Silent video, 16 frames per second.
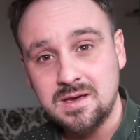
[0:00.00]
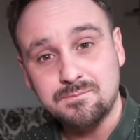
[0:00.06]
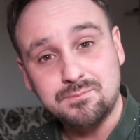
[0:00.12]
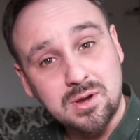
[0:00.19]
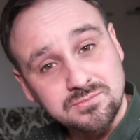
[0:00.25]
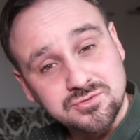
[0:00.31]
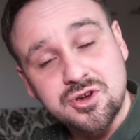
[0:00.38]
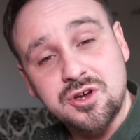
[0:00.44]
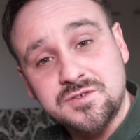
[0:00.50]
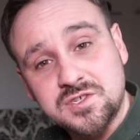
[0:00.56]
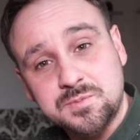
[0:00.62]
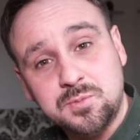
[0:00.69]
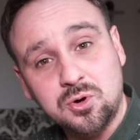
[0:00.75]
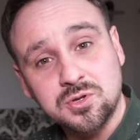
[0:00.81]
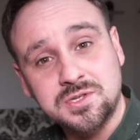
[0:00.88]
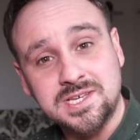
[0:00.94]
Bromsgrove
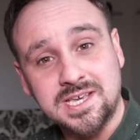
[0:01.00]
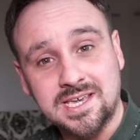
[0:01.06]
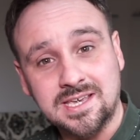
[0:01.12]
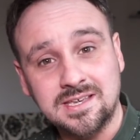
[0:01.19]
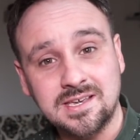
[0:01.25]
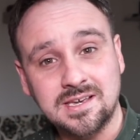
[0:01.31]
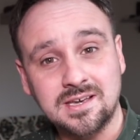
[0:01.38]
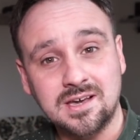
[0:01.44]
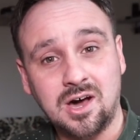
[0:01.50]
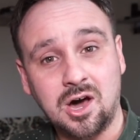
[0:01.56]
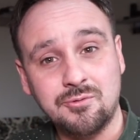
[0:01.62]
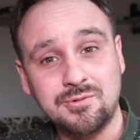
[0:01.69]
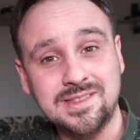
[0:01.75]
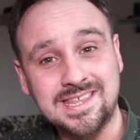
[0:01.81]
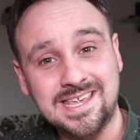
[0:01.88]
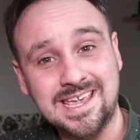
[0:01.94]
Sporting
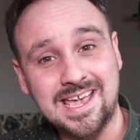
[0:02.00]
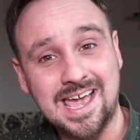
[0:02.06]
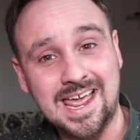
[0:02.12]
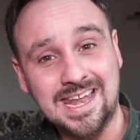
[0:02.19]
are in the